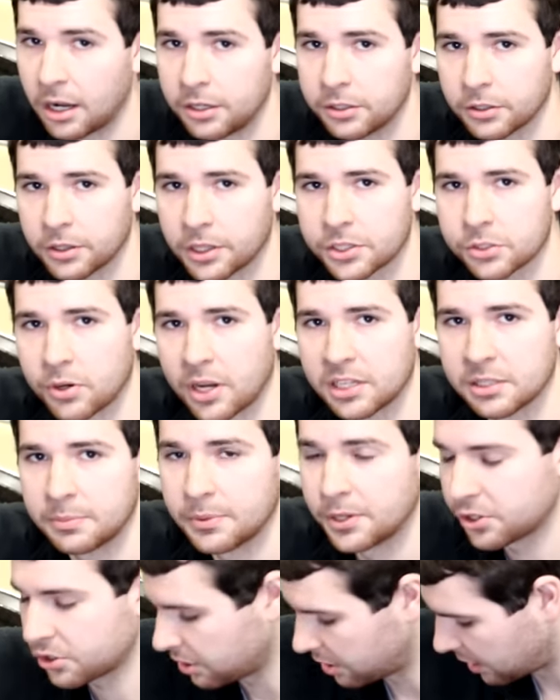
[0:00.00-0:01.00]
under the
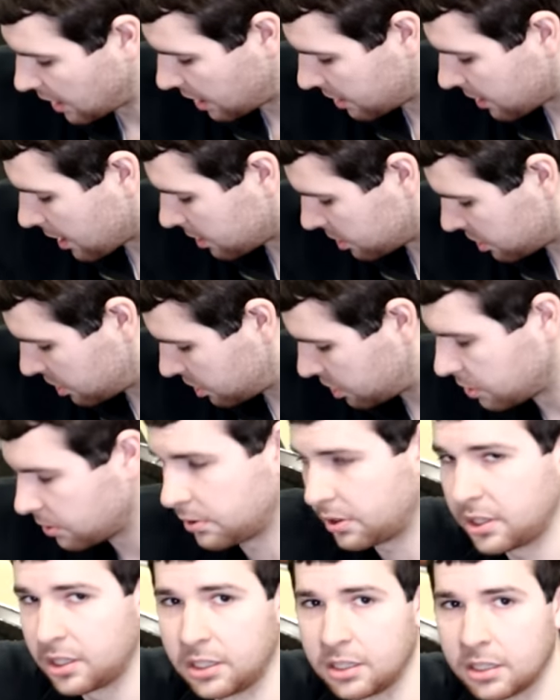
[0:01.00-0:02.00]
transmission and then to
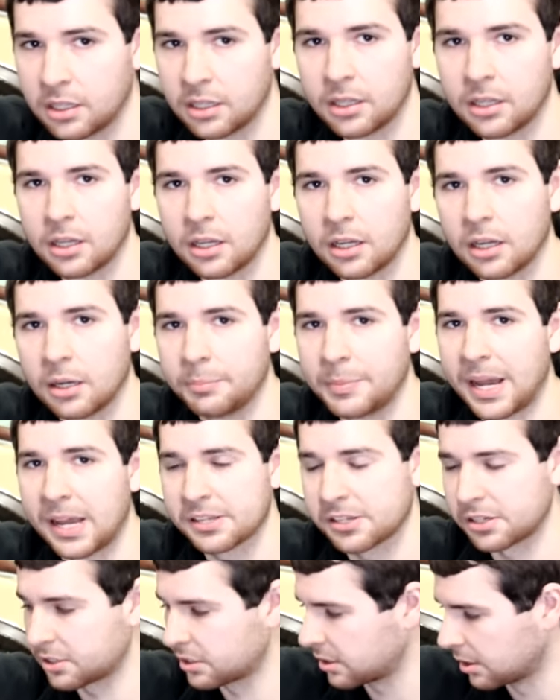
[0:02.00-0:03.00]
the uh,
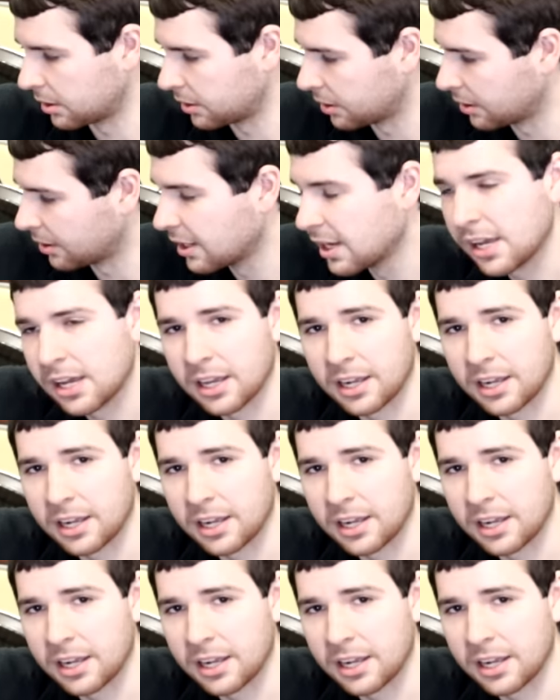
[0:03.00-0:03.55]
master cylinder.